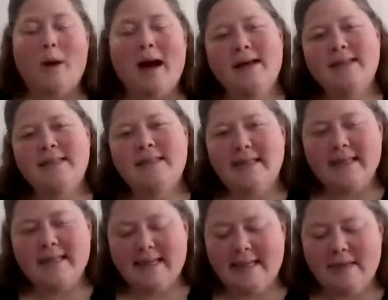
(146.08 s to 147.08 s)
"Why does
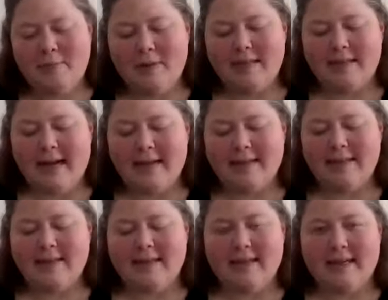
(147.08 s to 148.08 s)
he eat with tax
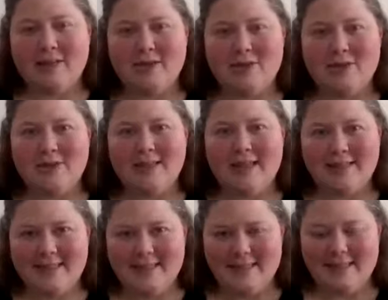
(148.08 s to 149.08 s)
collectors
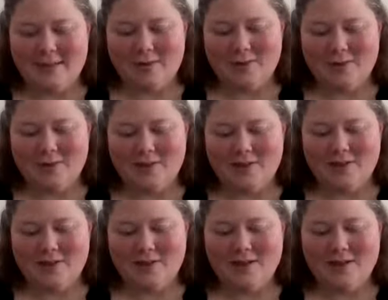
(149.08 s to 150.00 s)
and sinners?"